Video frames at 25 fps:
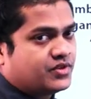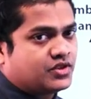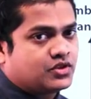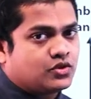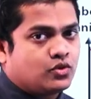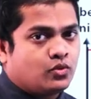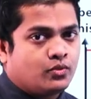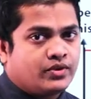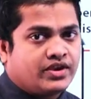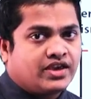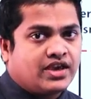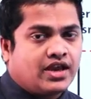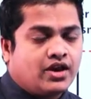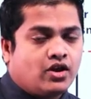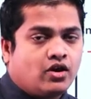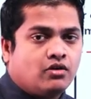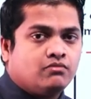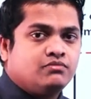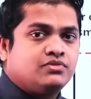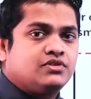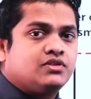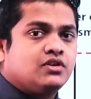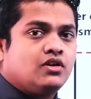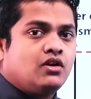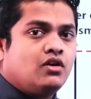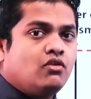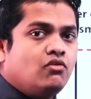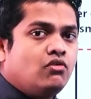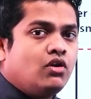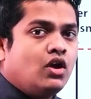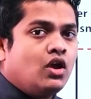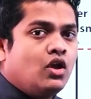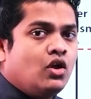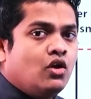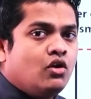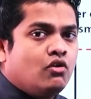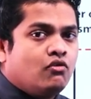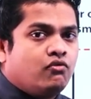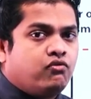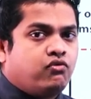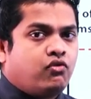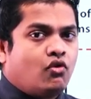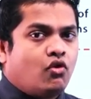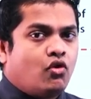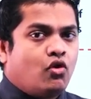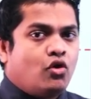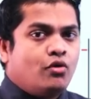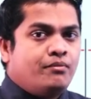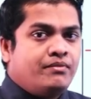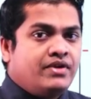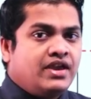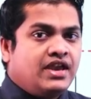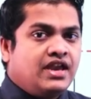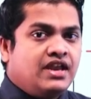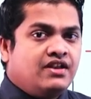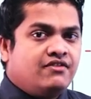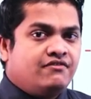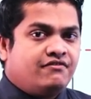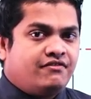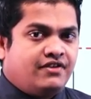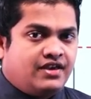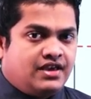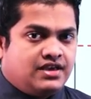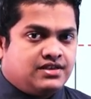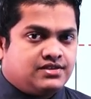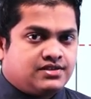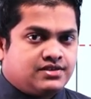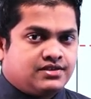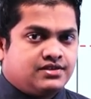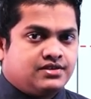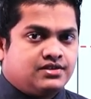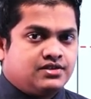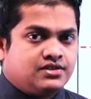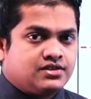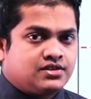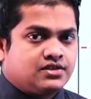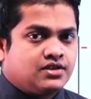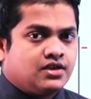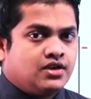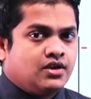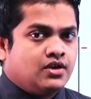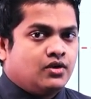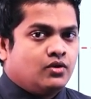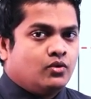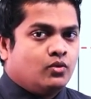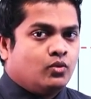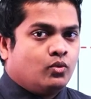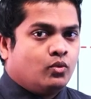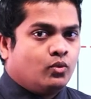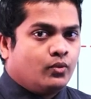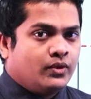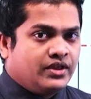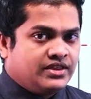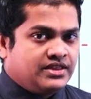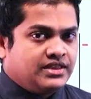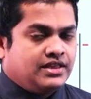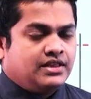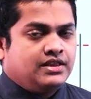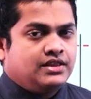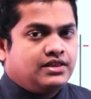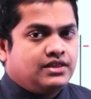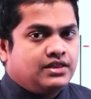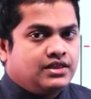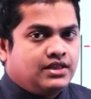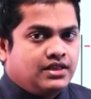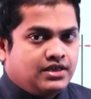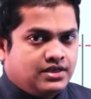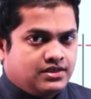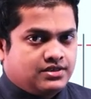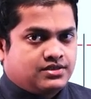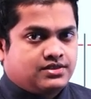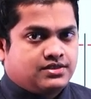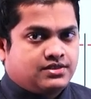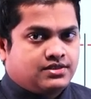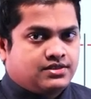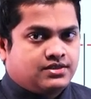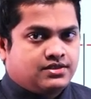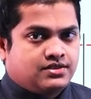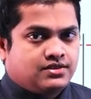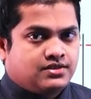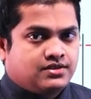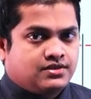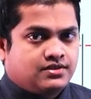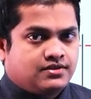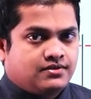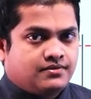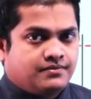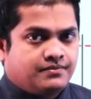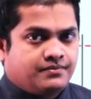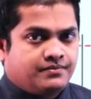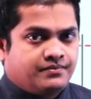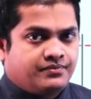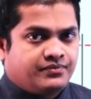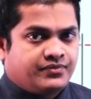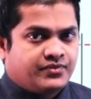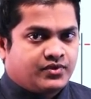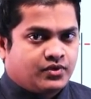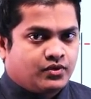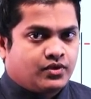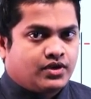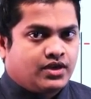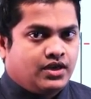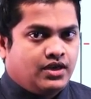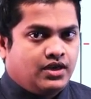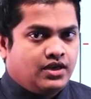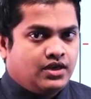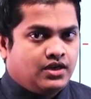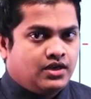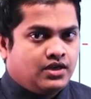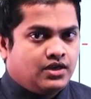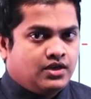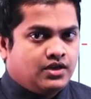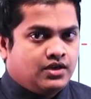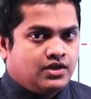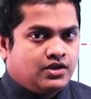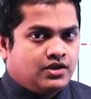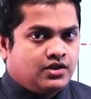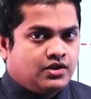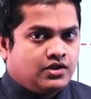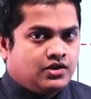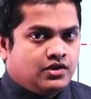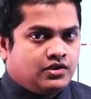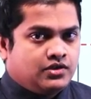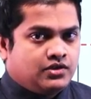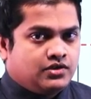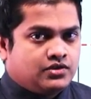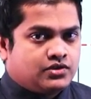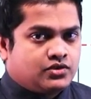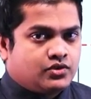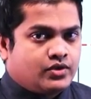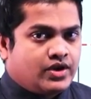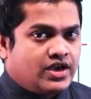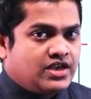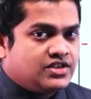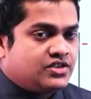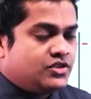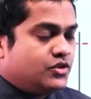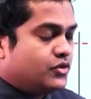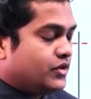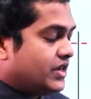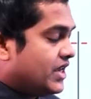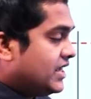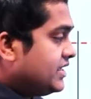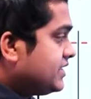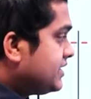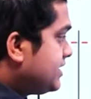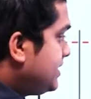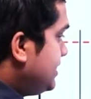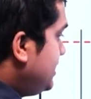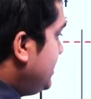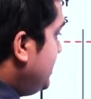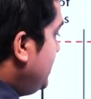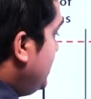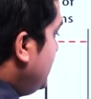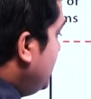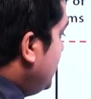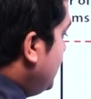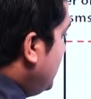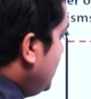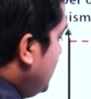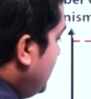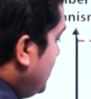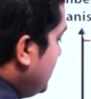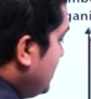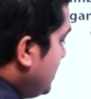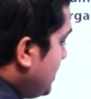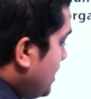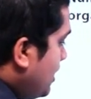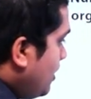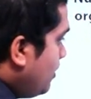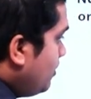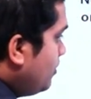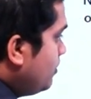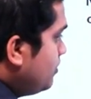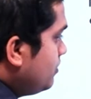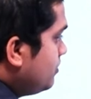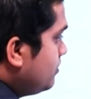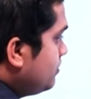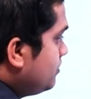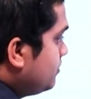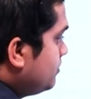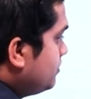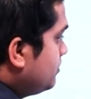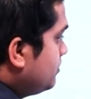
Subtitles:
So we can observe four main phases within this. Okay, so as you can see, now